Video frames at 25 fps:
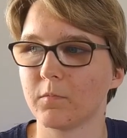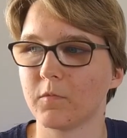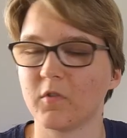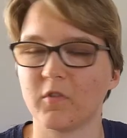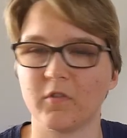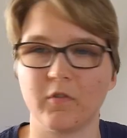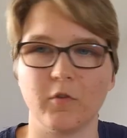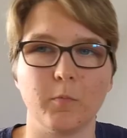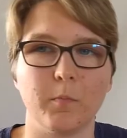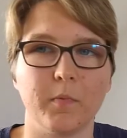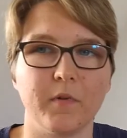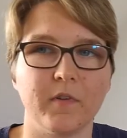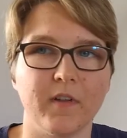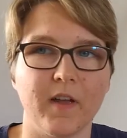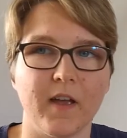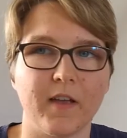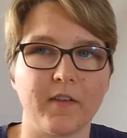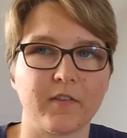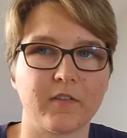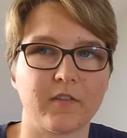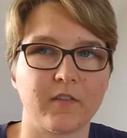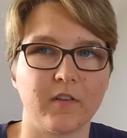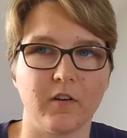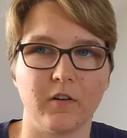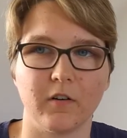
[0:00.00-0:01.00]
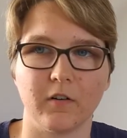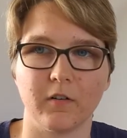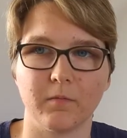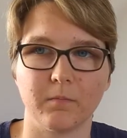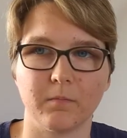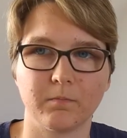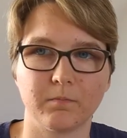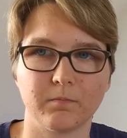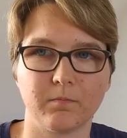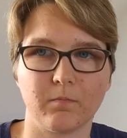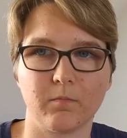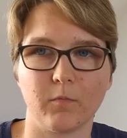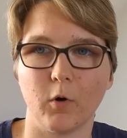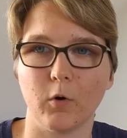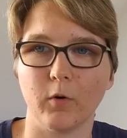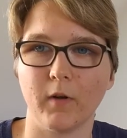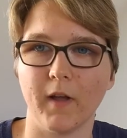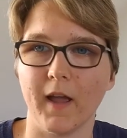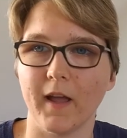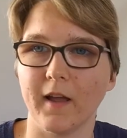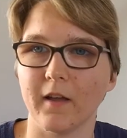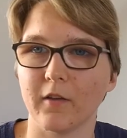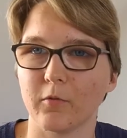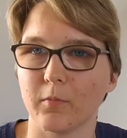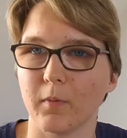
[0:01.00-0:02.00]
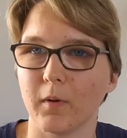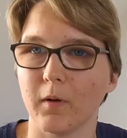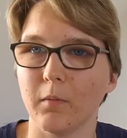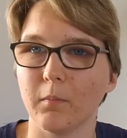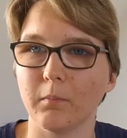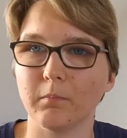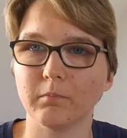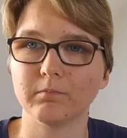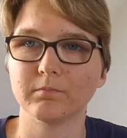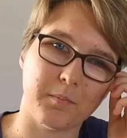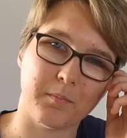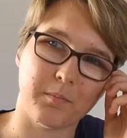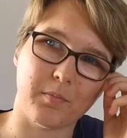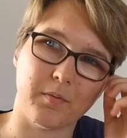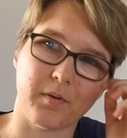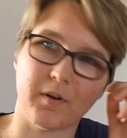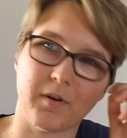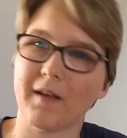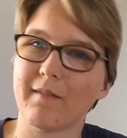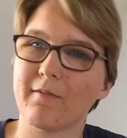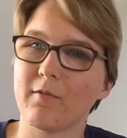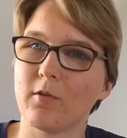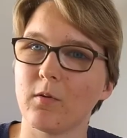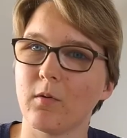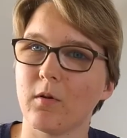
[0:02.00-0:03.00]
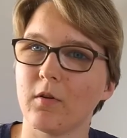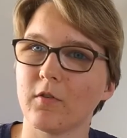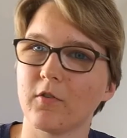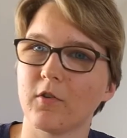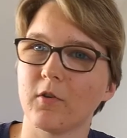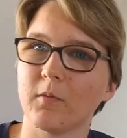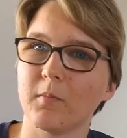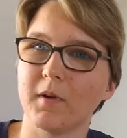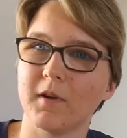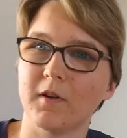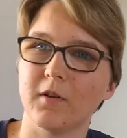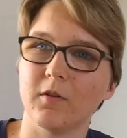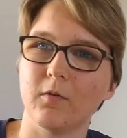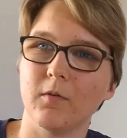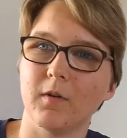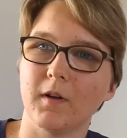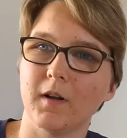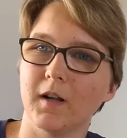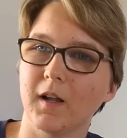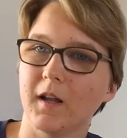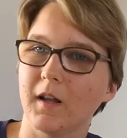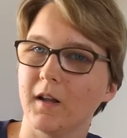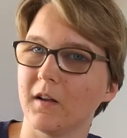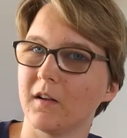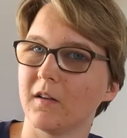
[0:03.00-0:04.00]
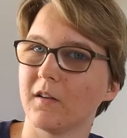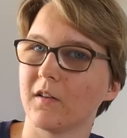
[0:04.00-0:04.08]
Stupid ass are okay as well. But I will also be doing like